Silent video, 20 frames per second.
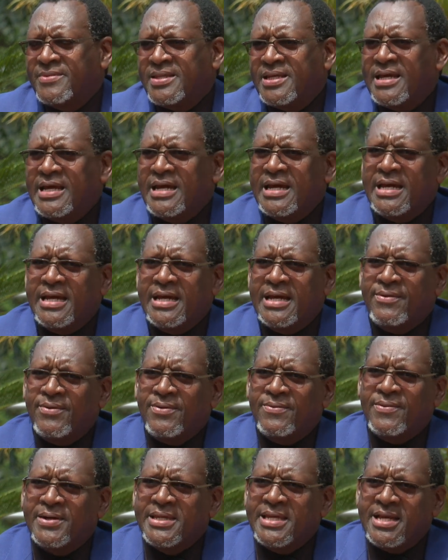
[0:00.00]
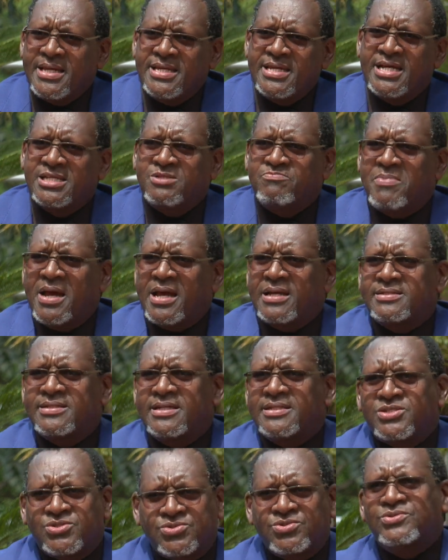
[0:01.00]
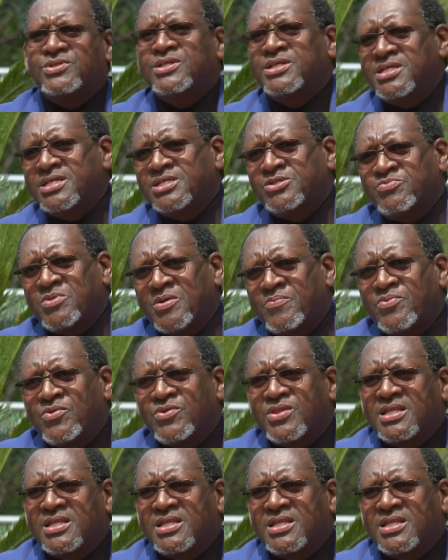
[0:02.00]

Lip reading: Waiyaki expected, so did his people,